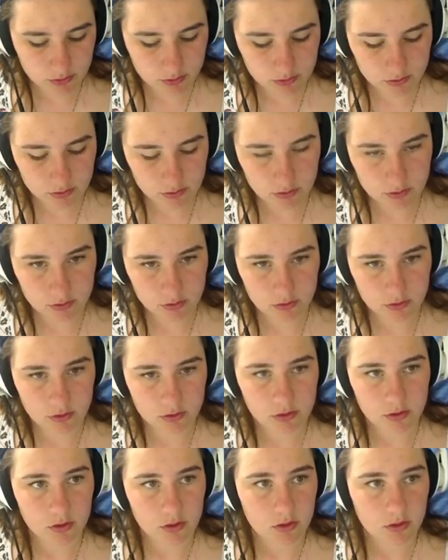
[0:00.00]

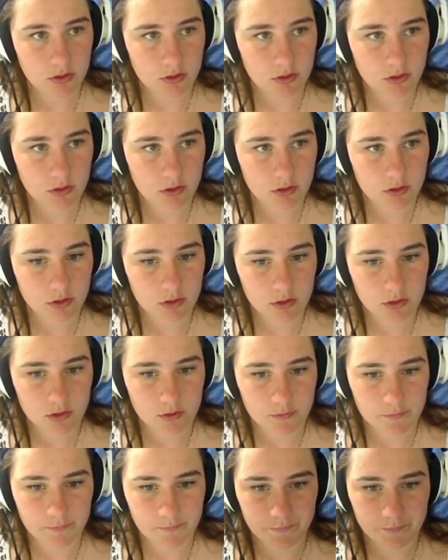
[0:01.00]

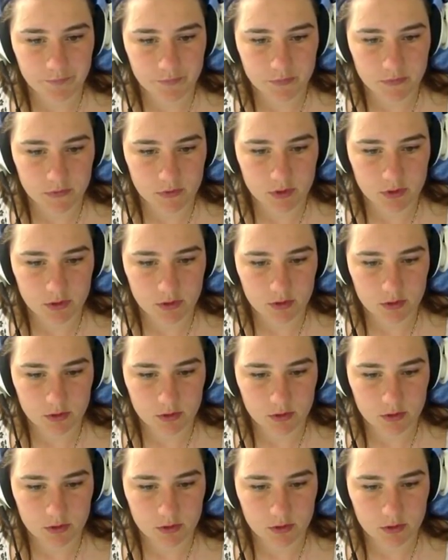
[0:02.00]
Nothing is said.